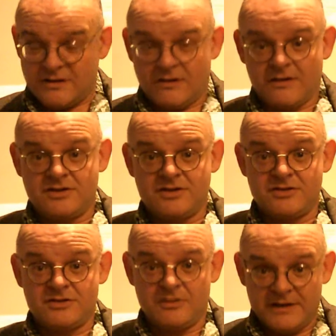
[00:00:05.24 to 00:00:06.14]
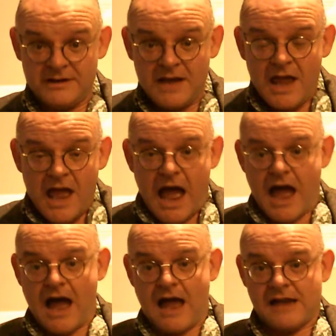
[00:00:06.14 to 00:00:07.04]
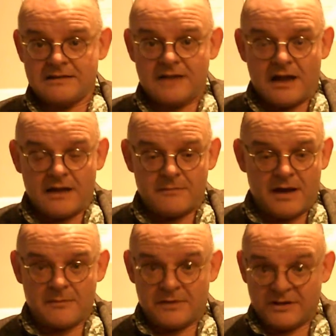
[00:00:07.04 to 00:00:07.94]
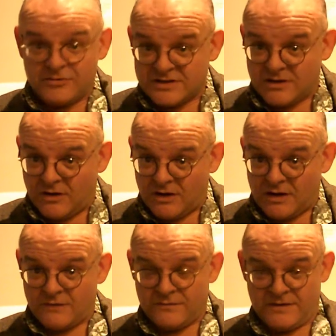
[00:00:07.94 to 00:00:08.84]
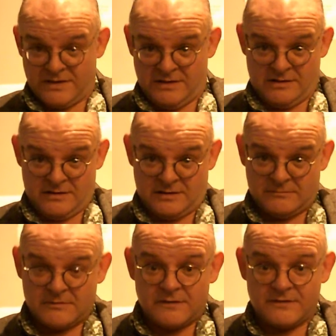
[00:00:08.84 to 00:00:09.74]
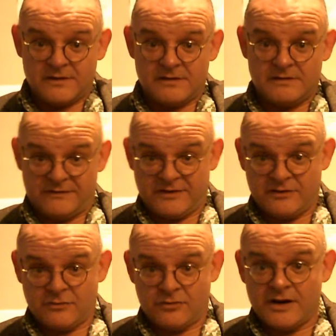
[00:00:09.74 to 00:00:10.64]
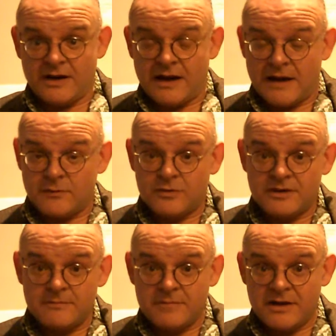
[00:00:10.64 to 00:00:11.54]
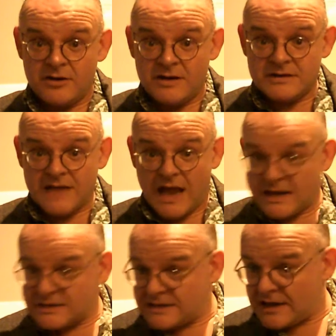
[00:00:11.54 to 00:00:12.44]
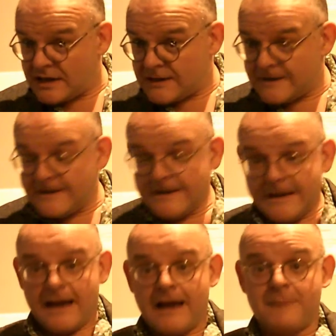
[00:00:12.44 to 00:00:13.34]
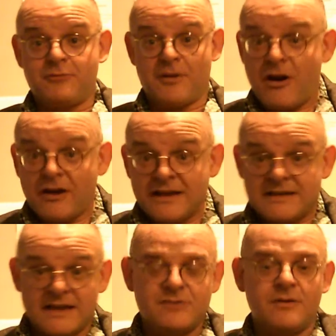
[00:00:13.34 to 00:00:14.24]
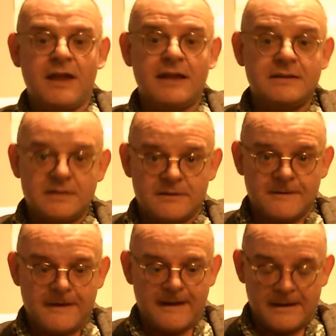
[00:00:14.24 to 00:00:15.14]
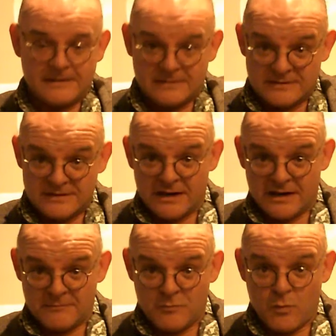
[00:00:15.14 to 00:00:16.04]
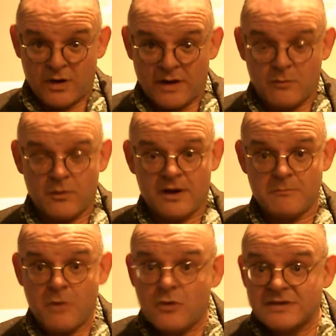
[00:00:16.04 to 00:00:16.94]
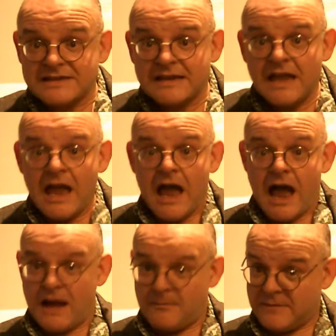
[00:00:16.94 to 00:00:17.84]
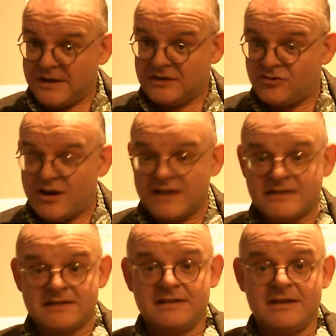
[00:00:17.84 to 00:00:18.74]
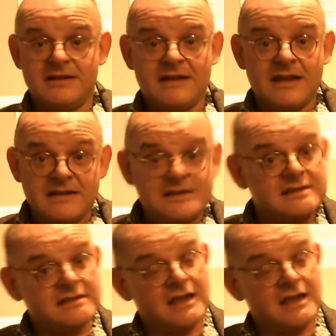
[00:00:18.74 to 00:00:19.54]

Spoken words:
College Dublin, and I'm a literary scholar of the late Victorian and Edwardian periods, and primarily a textual editor. And what I'm mostly interested in